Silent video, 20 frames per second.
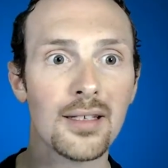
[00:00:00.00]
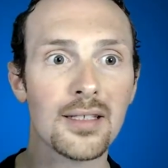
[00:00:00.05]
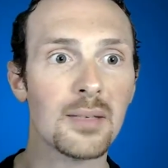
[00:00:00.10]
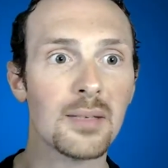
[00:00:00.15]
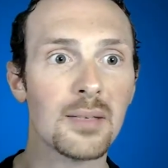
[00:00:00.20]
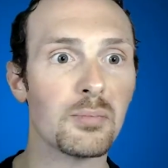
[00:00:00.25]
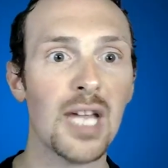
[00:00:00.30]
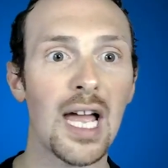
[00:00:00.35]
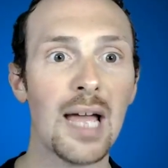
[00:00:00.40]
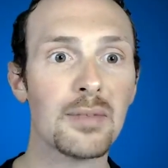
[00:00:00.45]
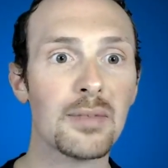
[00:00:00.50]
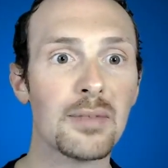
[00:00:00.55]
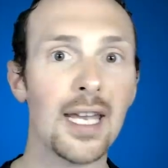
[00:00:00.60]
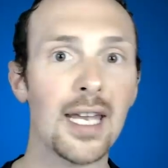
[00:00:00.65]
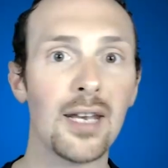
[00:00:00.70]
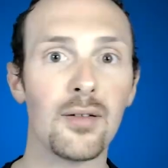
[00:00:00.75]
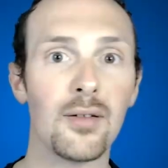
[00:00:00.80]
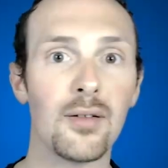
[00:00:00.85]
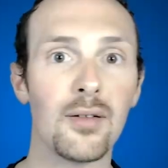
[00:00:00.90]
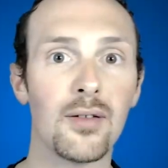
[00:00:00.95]
Sometimes I
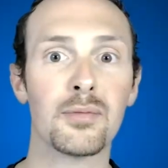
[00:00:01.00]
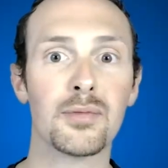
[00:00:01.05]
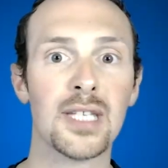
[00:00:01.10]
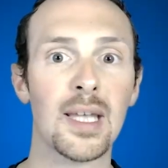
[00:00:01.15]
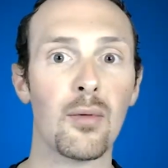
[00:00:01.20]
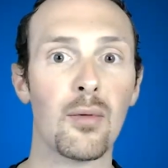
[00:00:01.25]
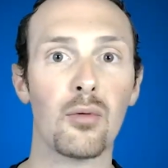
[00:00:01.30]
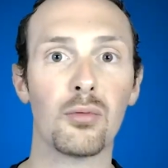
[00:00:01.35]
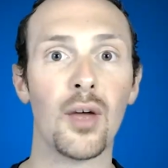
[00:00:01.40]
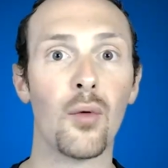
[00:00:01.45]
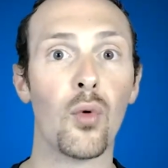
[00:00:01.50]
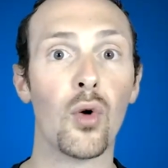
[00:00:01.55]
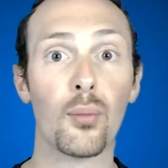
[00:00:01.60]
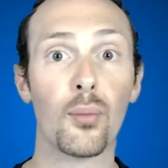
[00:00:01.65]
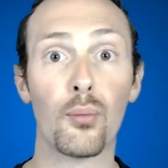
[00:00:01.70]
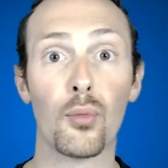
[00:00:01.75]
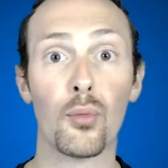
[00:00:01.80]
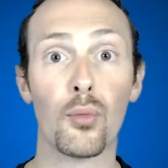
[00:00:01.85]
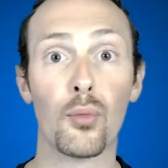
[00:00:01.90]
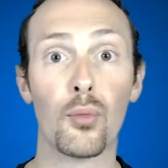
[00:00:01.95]
had some of them
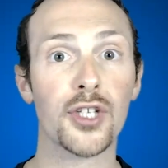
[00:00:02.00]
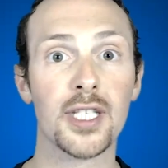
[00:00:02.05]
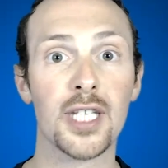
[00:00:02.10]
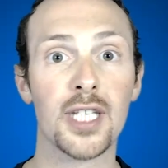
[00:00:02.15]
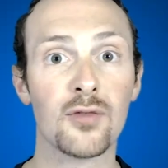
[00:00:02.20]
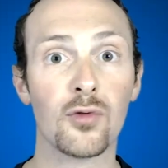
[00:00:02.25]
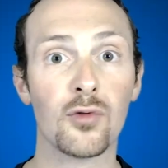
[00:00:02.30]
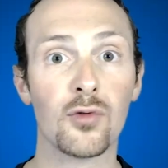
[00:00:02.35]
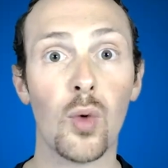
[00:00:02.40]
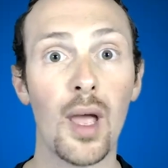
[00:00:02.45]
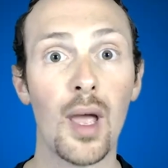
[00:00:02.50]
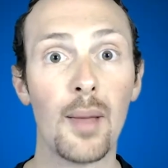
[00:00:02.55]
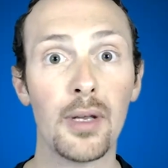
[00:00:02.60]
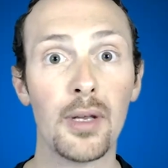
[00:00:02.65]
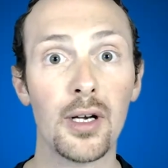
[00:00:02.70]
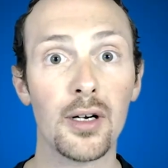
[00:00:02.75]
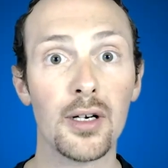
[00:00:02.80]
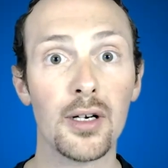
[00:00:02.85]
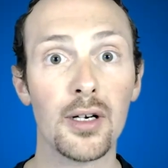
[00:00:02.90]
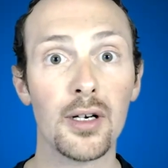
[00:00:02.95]
were more successful
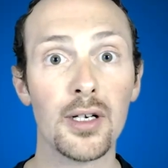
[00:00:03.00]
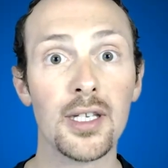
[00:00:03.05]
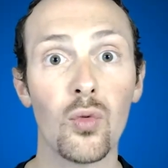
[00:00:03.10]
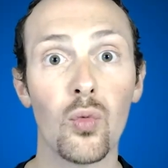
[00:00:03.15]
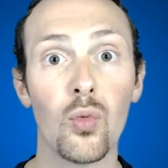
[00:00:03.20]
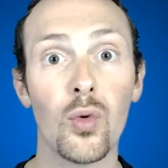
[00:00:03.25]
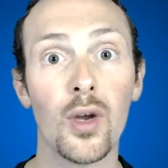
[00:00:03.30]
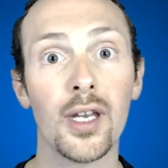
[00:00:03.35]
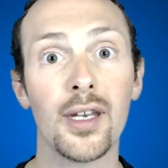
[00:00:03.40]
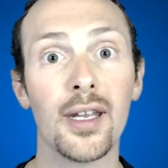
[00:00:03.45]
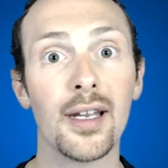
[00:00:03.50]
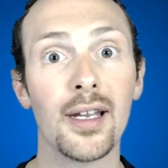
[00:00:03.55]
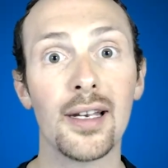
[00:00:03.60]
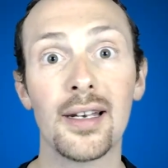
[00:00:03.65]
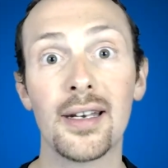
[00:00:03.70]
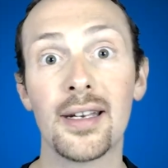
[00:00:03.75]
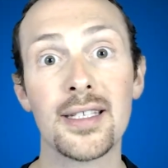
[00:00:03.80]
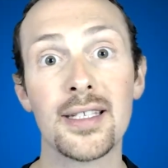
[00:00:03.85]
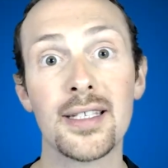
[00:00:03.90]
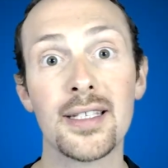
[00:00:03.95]
webinars with the
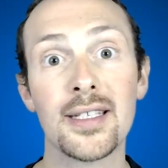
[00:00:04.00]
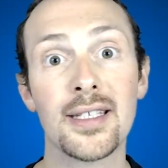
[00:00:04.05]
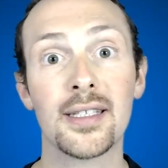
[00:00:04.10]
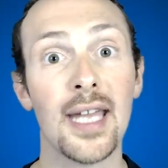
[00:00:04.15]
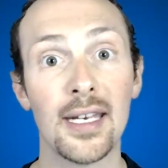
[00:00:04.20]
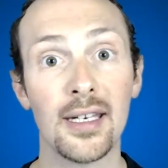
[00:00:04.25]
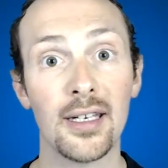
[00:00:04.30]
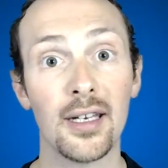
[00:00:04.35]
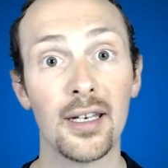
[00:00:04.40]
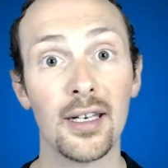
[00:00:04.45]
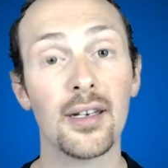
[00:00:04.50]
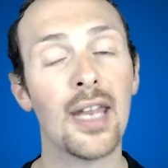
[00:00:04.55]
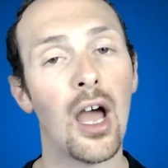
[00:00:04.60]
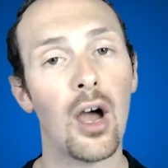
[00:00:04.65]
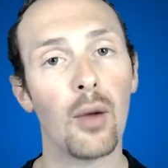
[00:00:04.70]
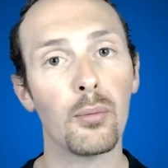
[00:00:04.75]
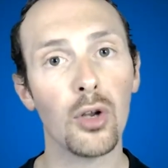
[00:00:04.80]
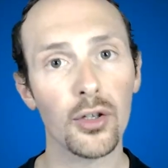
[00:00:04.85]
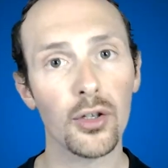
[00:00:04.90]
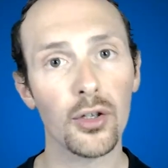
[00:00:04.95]
least attended.
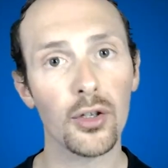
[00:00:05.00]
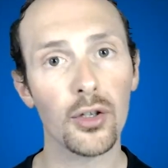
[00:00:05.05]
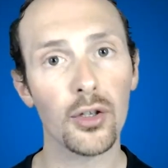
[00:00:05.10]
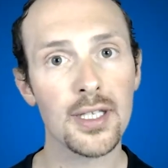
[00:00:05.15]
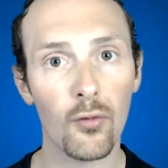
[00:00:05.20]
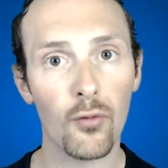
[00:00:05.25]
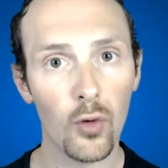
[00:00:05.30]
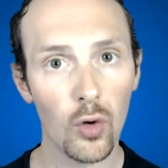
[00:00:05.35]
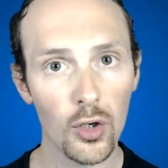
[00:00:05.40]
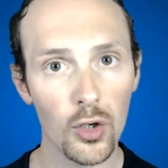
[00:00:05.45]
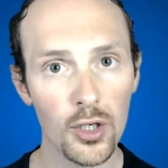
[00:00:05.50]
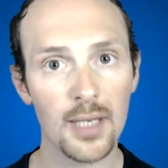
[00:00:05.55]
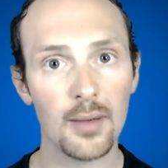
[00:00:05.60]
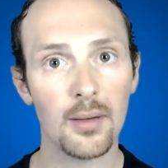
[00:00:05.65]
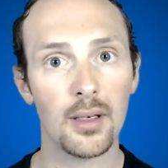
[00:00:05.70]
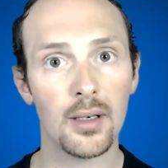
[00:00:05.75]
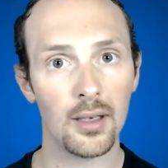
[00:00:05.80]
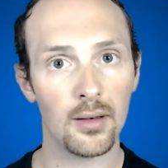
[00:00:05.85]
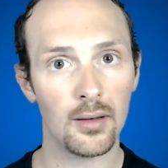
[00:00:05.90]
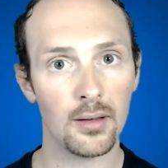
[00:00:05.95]
Now, I'm not saying, of course,
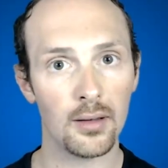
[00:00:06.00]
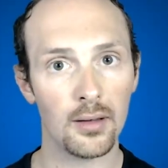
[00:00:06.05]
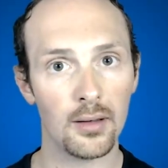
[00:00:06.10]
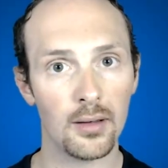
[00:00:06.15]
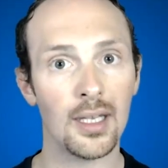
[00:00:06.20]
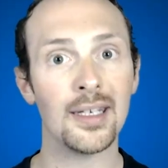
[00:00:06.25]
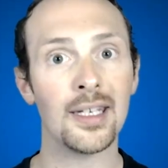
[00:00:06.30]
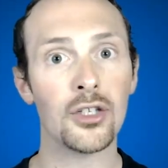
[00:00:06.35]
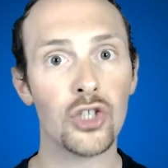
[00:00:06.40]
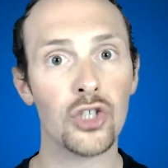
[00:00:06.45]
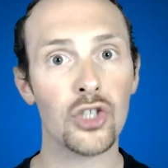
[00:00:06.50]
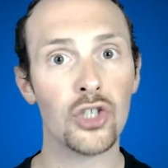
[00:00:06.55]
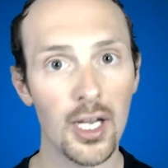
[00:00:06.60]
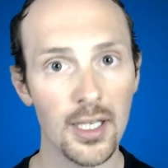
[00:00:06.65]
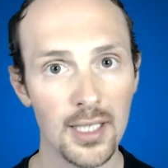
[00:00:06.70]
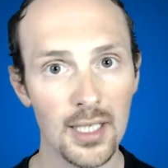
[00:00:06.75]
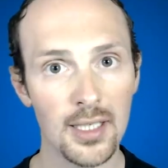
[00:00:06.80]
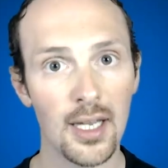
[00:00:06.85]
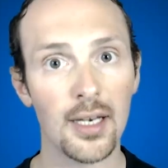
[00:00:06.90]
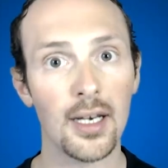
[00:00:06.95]
the
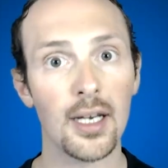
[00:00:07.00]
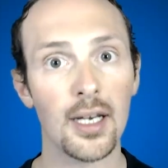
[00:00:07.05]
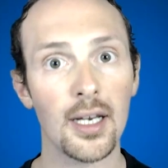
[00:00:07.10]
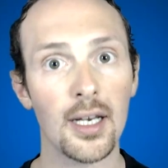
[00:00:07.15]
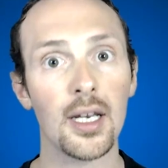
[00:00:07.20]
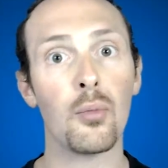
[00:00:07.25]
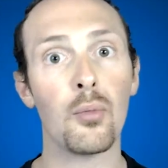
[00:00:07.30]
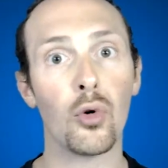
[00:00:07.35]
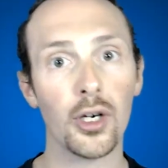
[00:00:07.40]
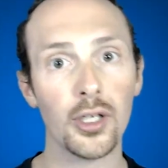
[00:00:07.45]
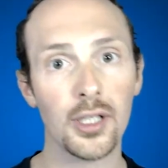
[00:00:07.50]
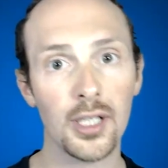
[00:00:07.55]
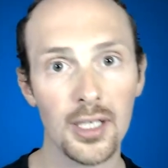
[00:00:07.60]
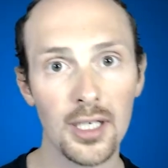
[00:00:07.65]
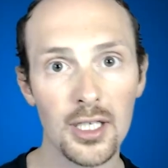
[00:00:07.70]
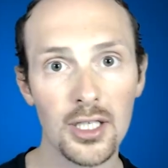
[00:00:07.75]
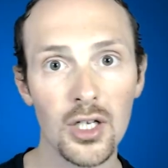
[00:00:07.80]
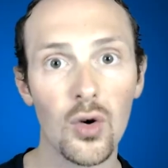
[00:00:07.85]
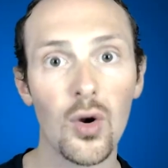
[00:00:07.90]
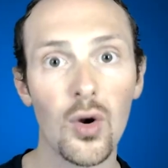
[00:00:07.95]
chances are that the more
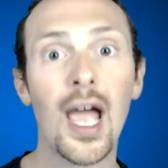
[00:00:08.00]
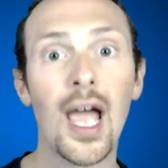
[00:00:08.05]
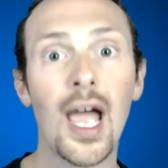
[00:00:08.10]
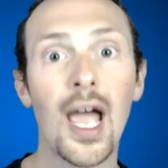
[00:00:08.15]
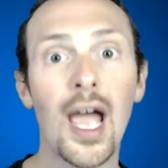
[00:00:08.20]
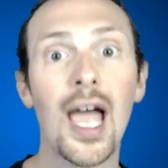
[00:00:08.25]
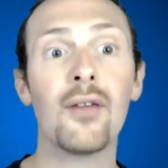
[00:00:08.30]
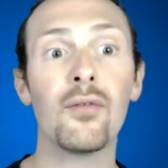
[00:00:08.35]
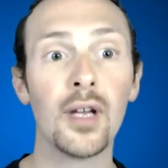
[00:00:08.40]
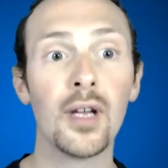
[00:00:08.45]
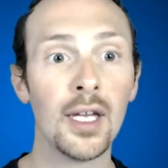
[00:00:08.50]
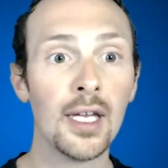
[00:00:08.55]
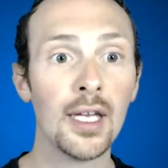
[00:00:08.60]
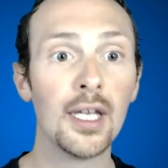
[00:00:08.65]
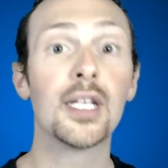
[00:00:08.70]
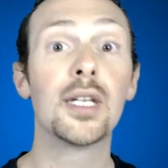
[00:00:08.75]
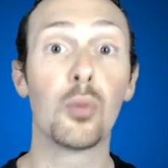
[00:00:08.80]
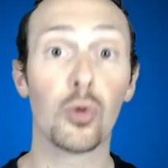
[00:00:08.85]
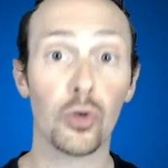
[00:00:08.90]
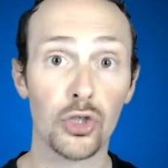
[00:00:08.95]
attendees you have, the
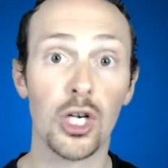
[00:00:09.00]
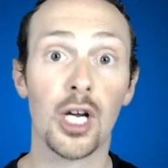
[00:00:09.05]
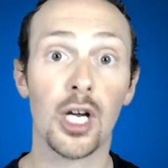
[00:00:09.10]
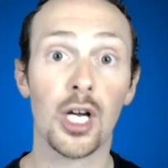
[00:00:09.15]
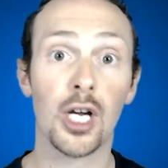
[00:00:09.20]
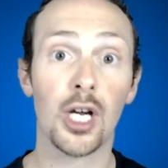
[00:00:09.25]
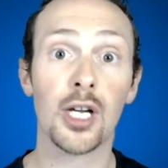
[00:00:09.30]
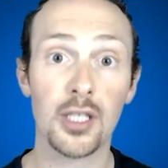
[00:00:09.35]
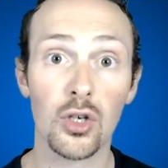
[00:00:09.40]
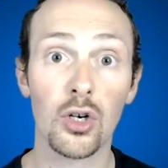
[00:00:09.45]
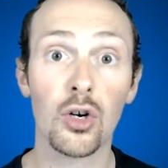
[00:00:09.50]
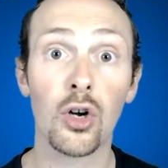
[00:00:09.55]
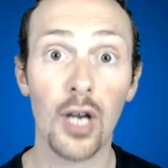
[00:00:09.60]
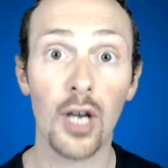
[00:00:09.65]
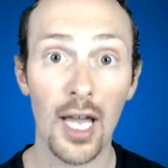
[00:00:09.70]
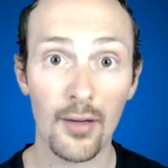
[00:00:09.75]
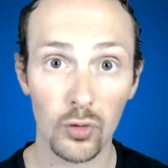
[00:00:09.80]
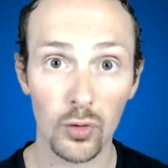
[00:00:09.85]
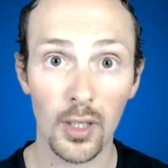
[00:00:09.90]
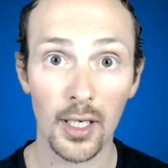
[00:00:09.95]
more chances you're going to have
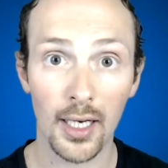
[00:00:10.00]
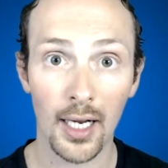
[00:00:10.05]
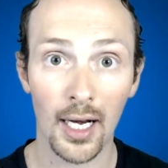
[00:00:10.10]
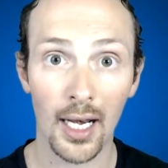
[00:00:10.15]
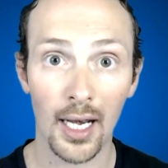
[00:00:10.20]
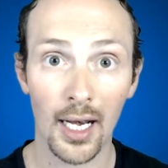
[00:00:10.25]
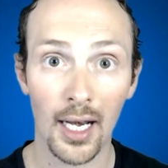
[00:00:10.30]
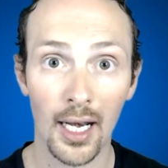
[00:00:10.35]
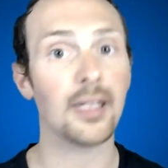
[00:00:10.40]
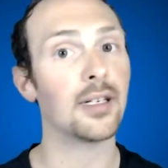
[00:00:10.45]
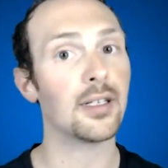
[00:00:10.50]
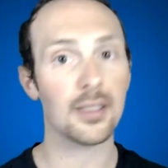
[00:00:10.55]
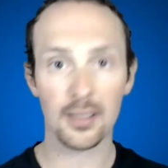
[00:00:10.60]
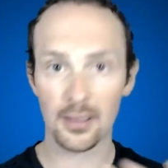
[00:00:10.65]
to get a client.